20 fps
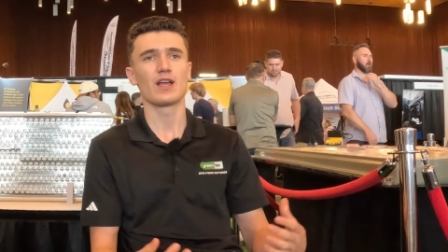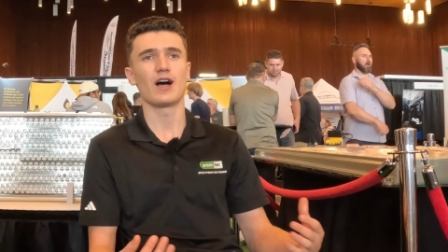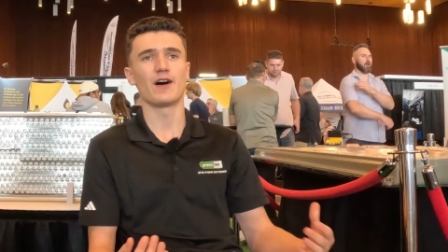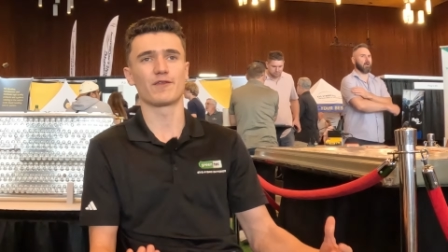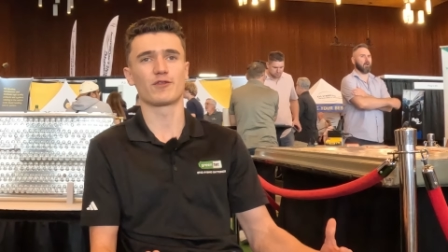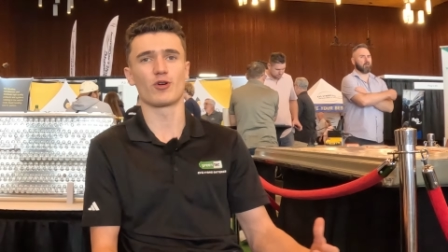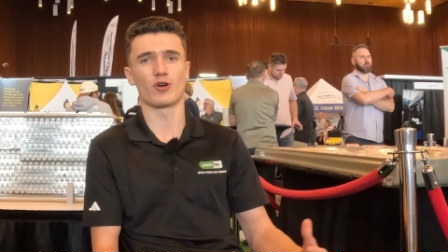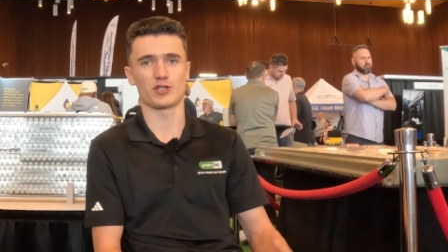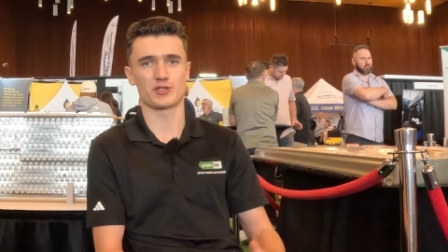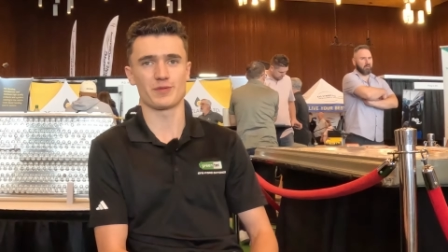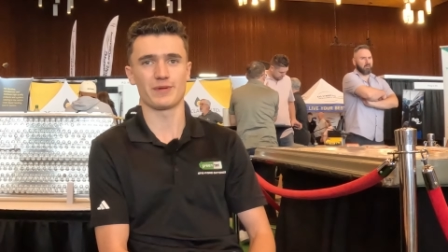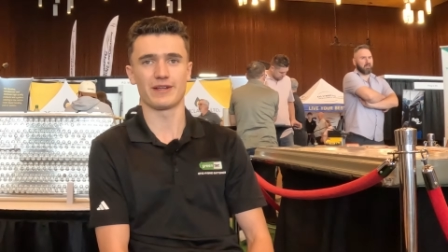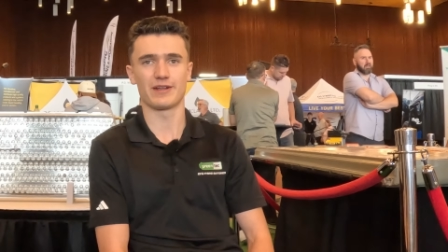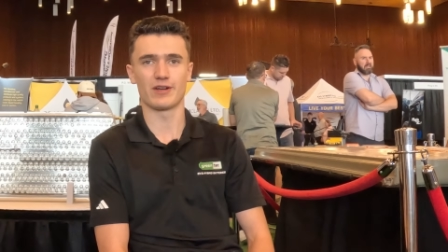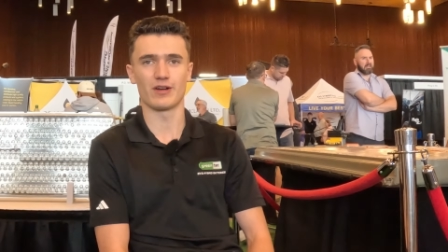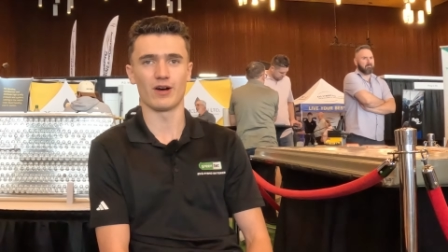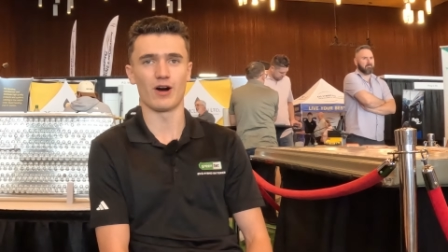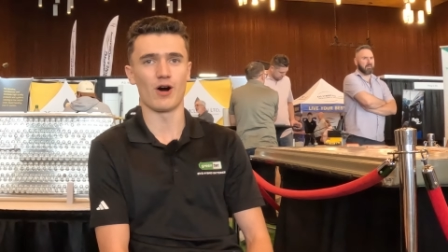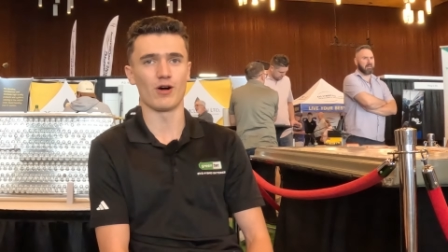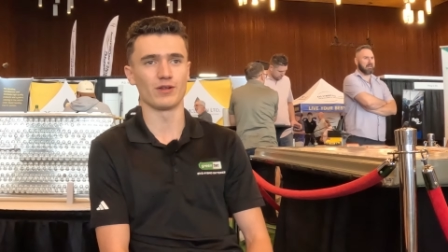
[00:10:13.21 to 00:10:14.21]
Of course, we
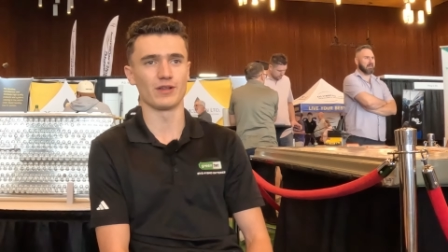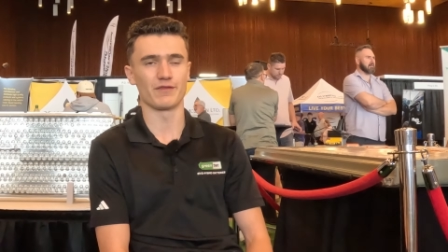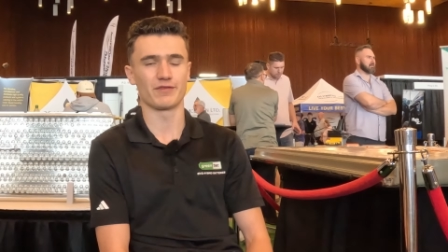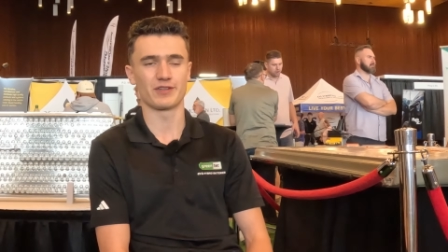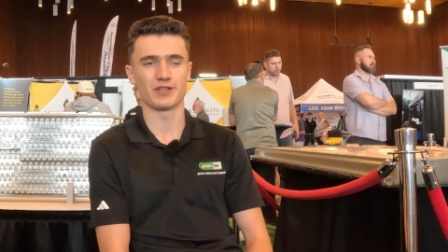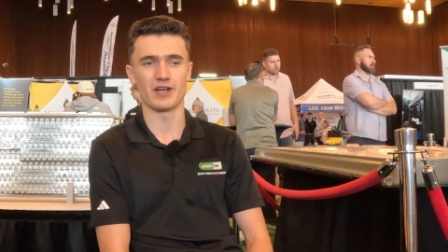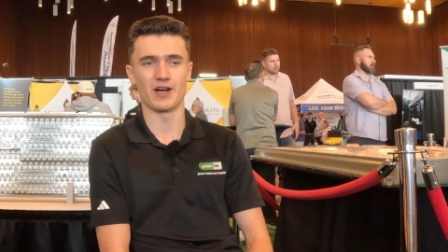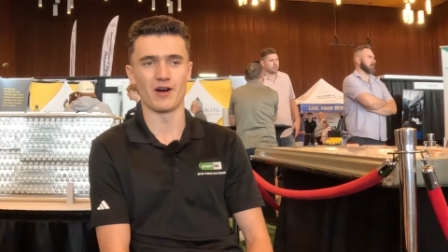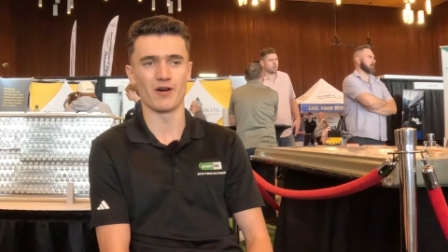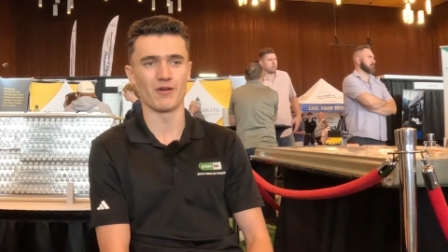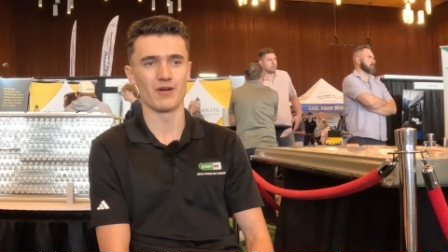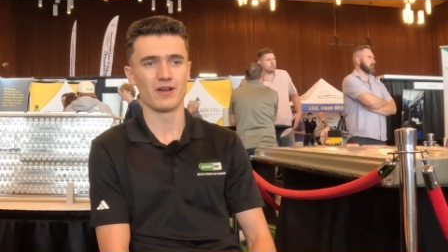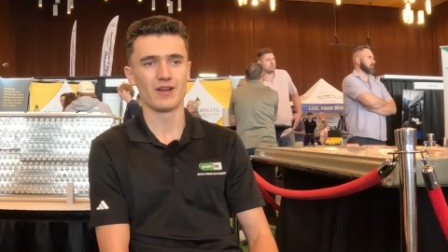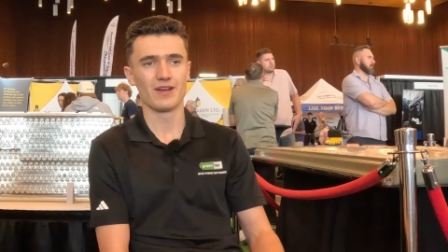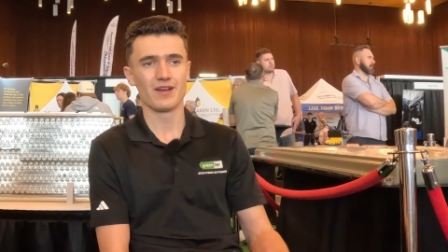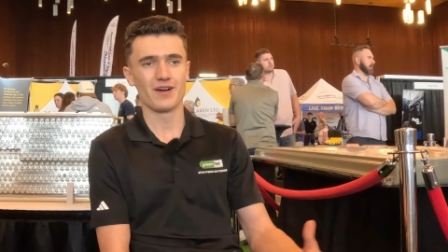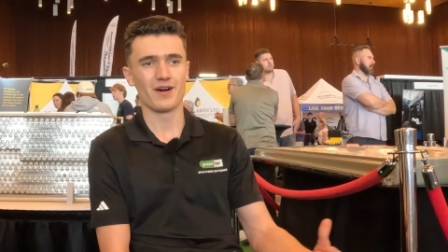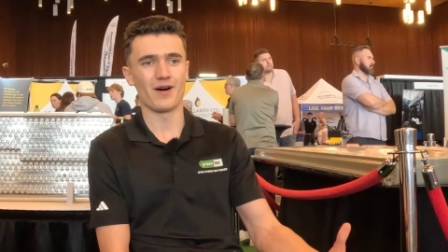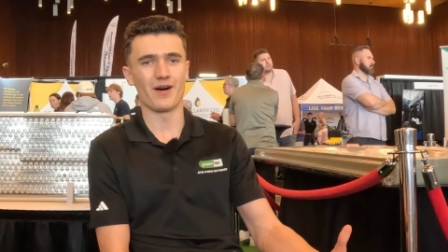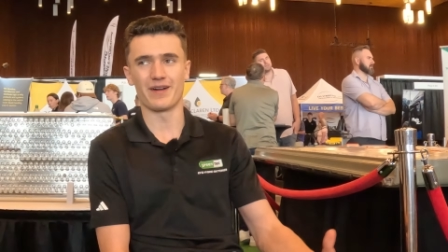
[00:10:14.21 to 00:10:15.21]
all love to go
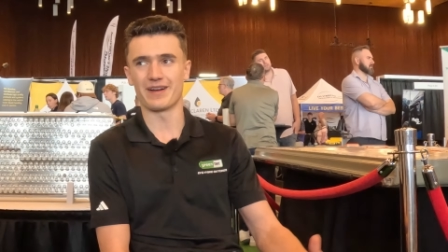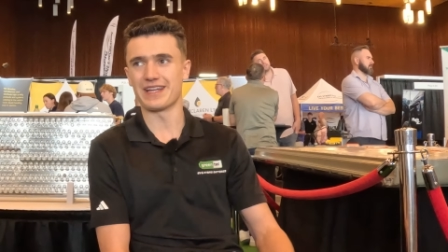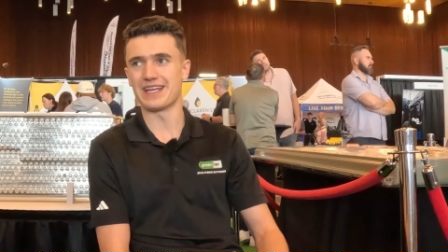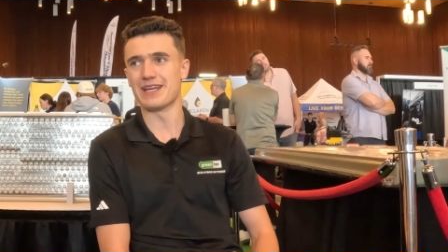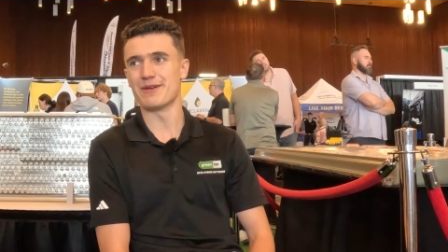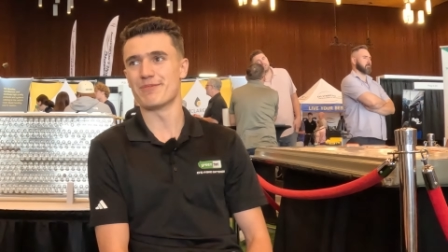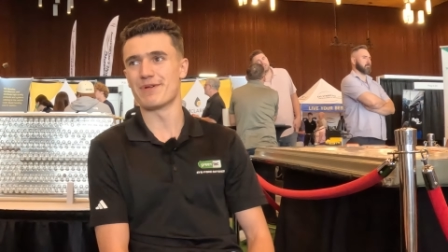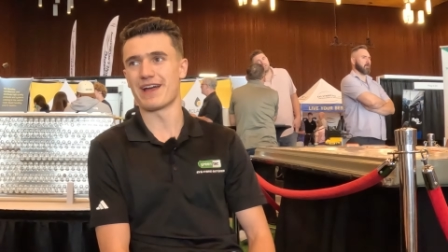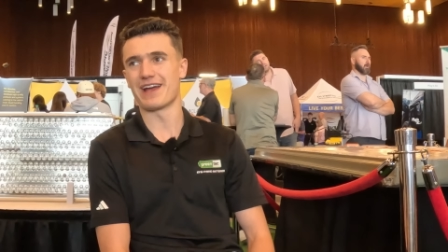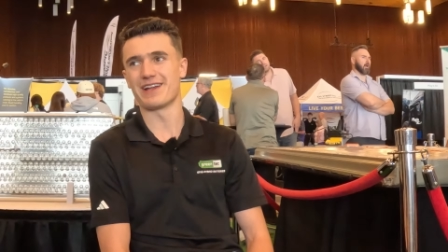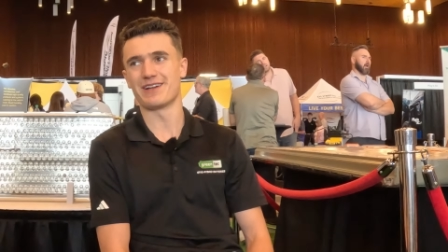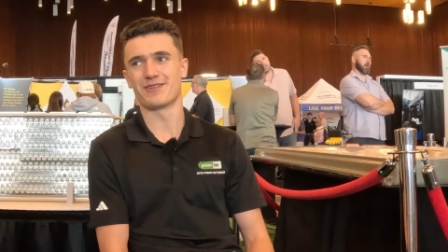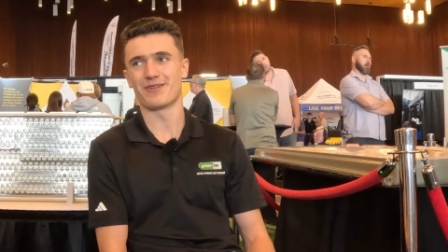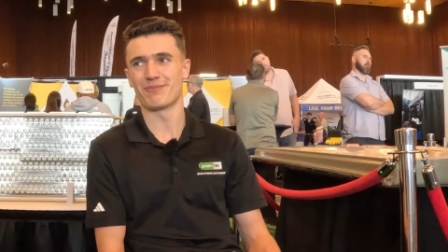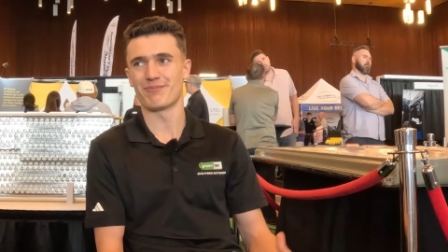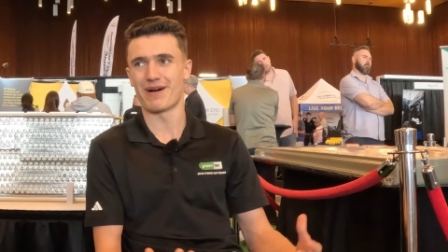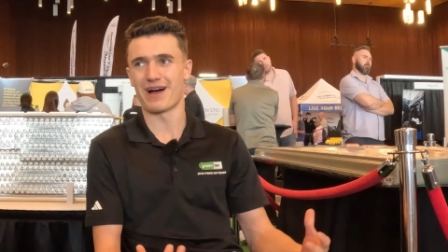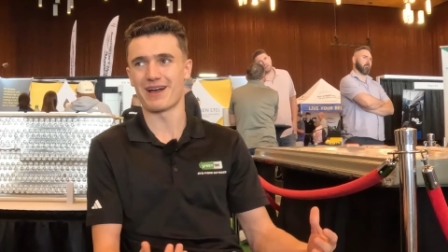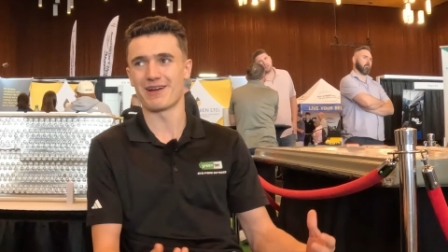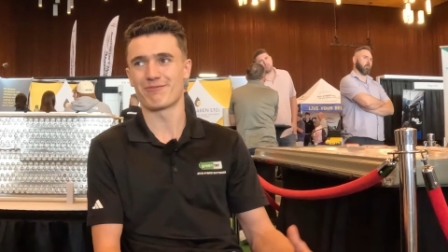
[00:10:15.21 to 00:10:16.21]
on eBay
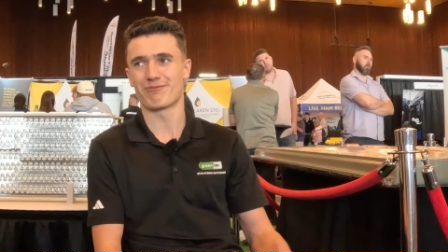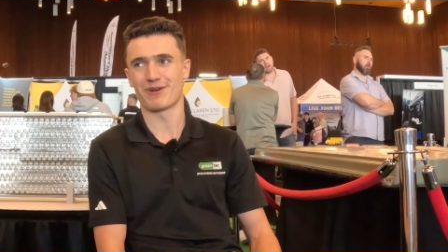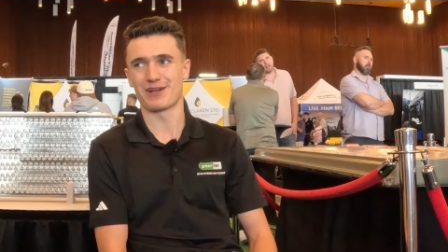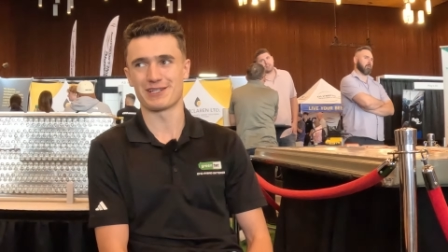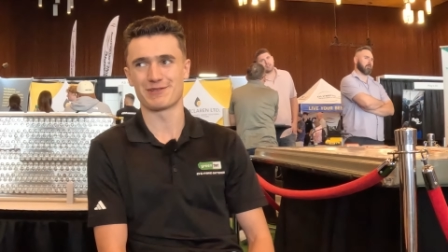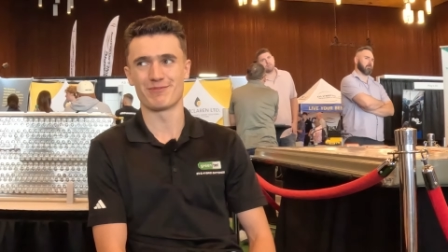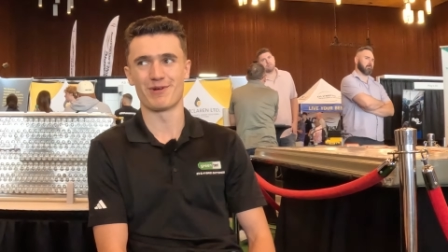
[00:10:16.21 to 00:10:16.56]
and buy a Prius